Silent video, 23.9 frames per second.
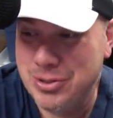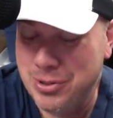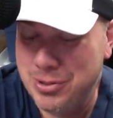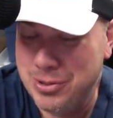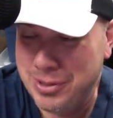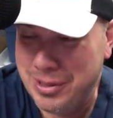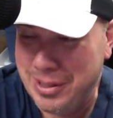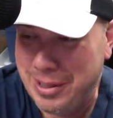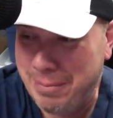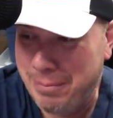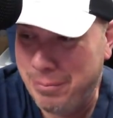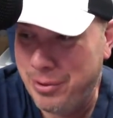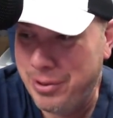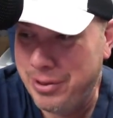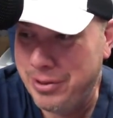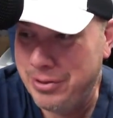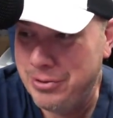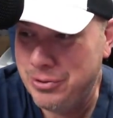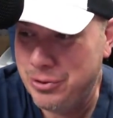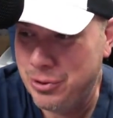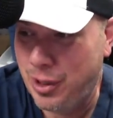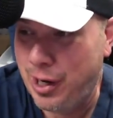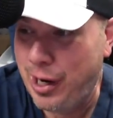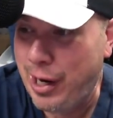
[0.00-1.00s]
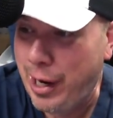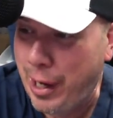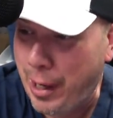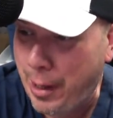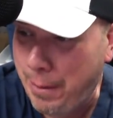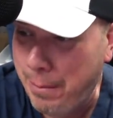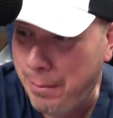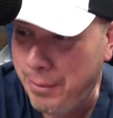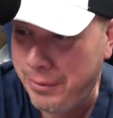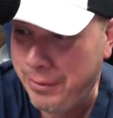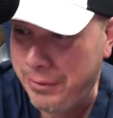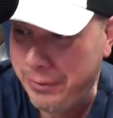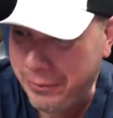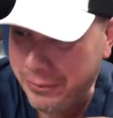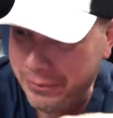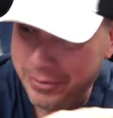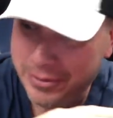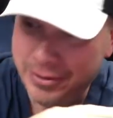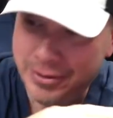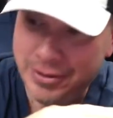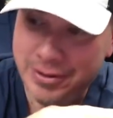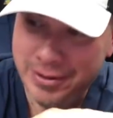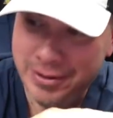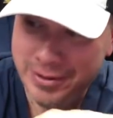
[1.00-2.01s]
Usually I'm pretty drab and
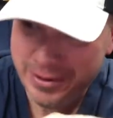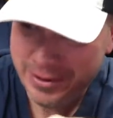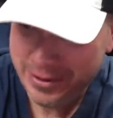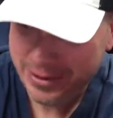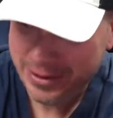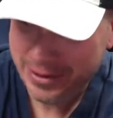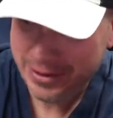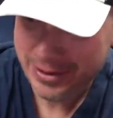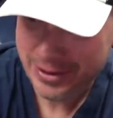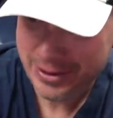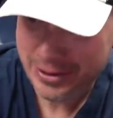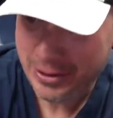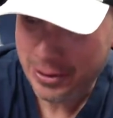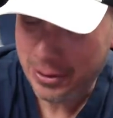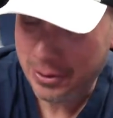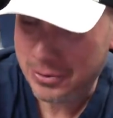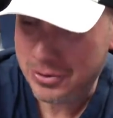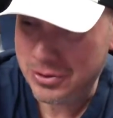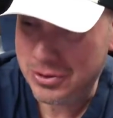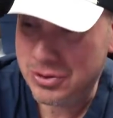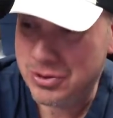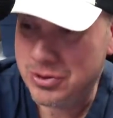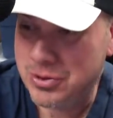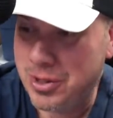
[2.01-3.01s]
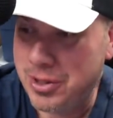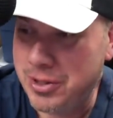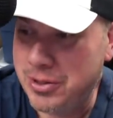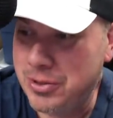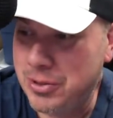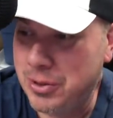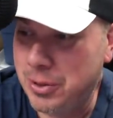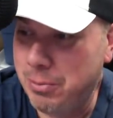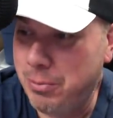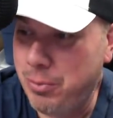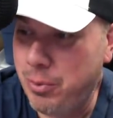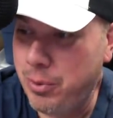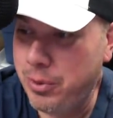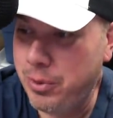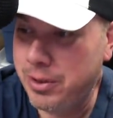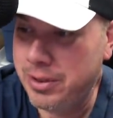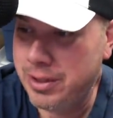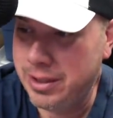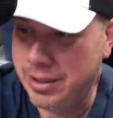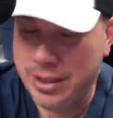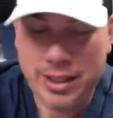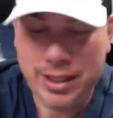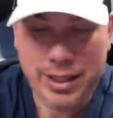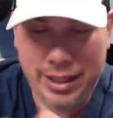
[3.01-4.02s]
just straight to the point.
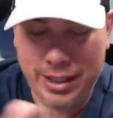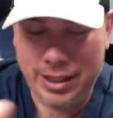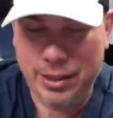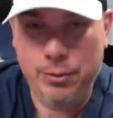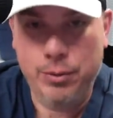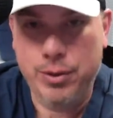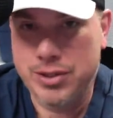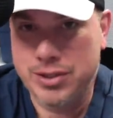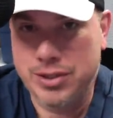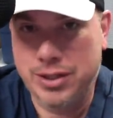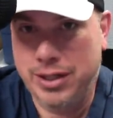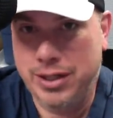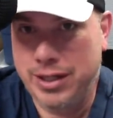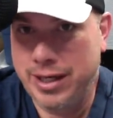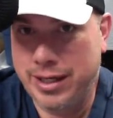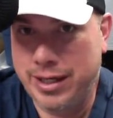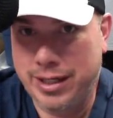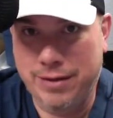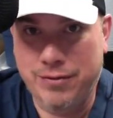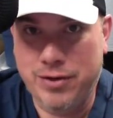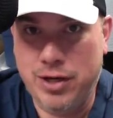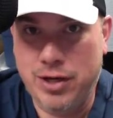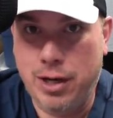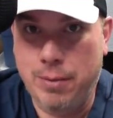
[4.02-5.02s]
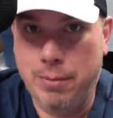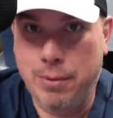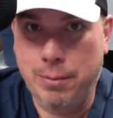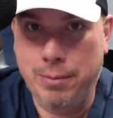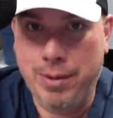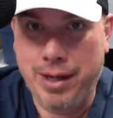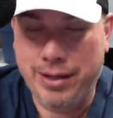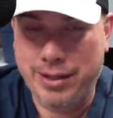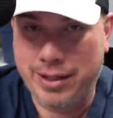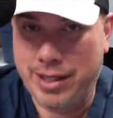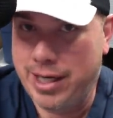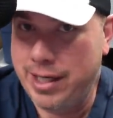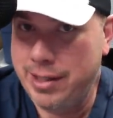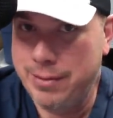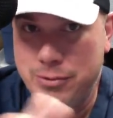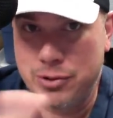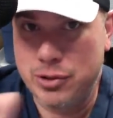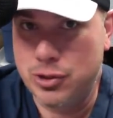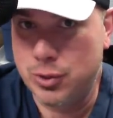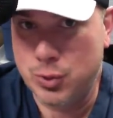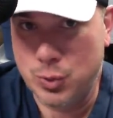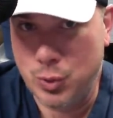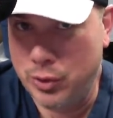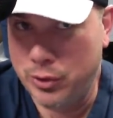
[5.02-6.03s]
And it wasn't a negative comment by the guy. He
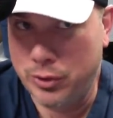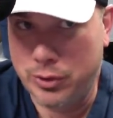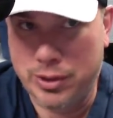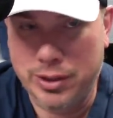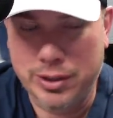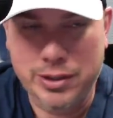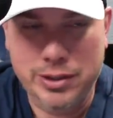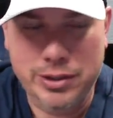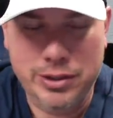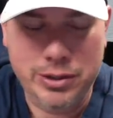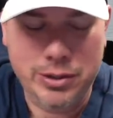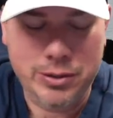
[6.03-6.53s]
was just wondering,